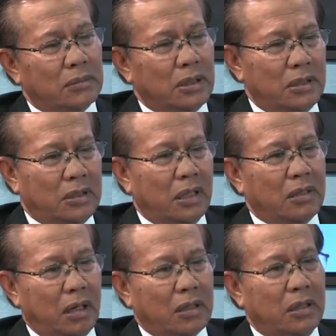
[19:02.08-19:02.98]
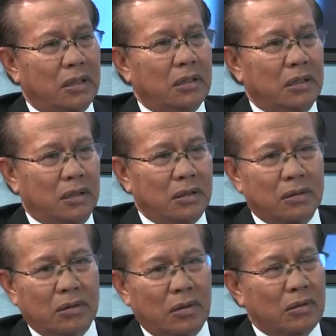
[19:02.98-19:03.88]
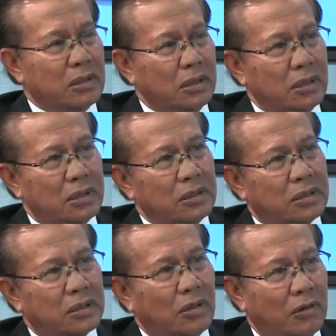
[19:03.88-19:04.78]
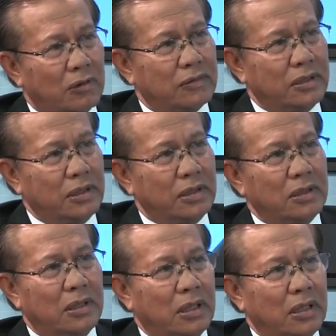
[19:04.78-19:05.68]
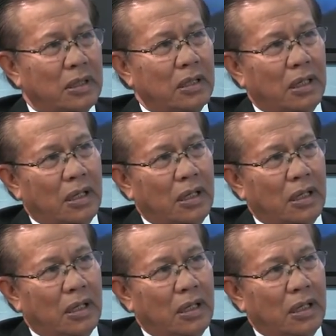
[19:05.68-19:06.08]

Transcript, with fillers: this attracted the concerns of the, the companies.